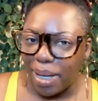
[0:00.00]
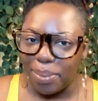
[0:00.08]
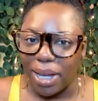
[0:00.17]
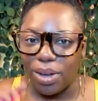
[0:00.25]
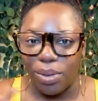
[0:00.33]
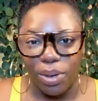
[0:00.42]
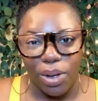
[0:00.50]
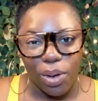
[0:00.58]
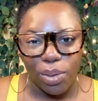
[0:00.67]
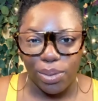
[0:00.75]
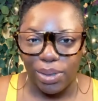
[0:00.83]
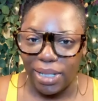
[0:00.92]
I'm not going to
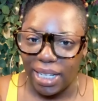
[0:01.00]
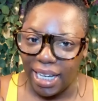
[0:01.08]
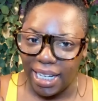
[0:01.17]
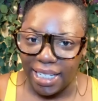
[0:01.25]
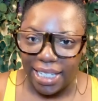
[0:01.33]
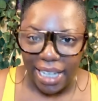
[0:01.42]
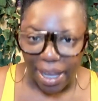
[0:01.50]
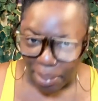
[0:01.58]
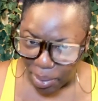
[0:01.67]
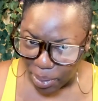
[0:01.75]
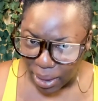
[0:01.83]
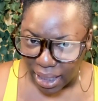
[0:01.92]
go in
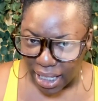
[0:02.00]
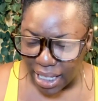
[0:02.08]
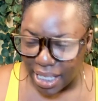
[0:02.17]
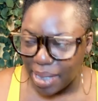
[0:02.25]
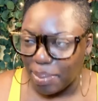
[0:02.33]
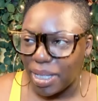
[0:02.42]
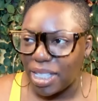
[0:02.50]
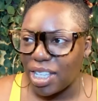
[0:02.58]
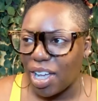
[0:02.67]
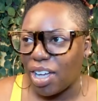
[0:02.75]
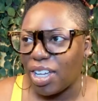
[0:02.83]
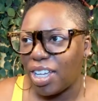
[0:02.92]
depth with this, but
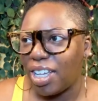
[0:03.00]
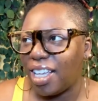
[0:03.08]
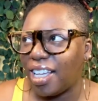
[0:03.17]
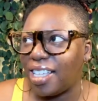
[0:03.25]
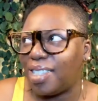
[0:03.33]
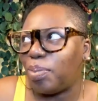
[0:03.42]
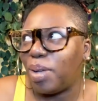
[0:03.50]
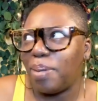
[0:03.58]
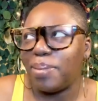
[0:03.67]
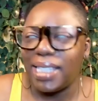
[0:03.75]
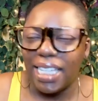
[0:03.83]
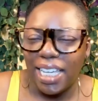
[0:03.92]
because what I'm
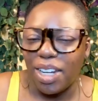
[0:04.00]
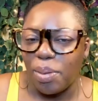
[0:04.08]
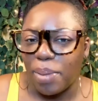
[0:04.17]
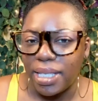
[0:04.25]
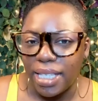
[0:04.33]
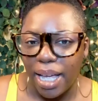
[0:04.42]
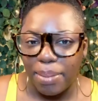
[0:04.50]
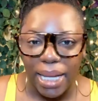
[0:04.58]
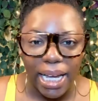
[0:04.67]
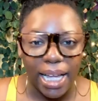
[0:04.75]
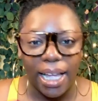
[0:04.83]
seeing on my timeline